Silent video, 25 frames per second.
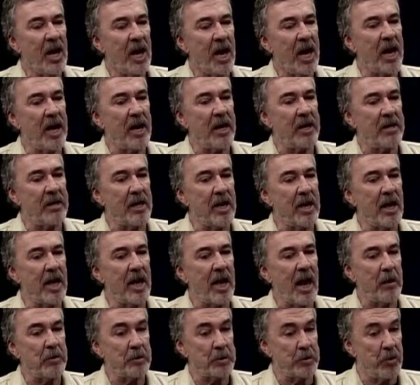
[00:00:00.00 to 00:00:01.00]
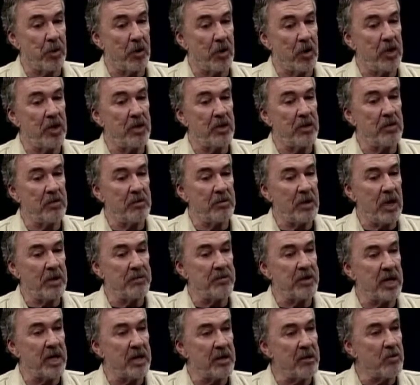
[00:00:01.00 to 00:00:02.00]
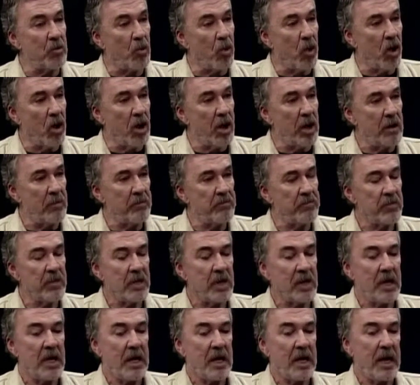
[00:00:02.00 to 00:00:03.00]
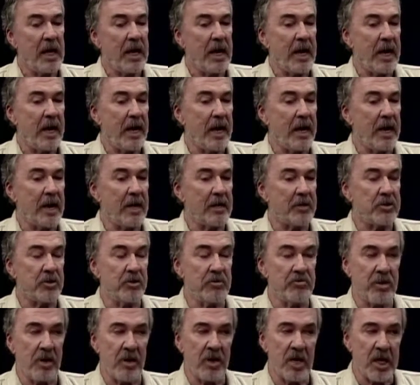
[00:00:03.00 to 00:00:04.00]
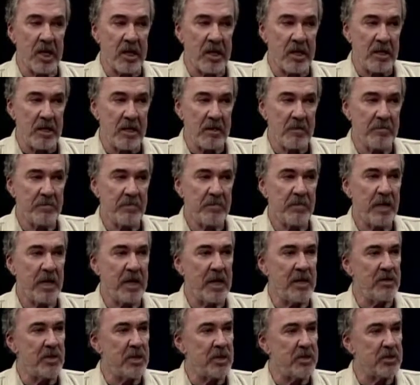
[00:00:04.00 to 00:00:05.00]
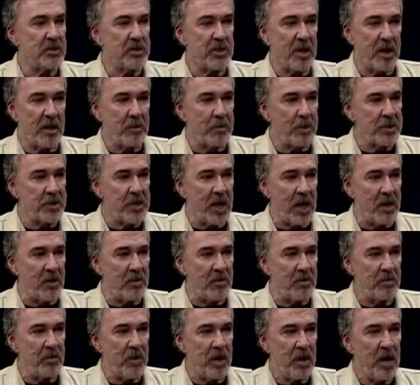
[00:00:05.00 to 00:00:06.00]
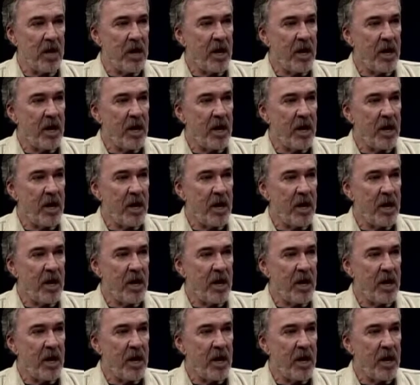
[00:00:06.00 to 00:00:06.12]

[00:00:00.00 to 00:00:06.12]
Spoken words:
And I was born at the end of the war to very little in this terrible town.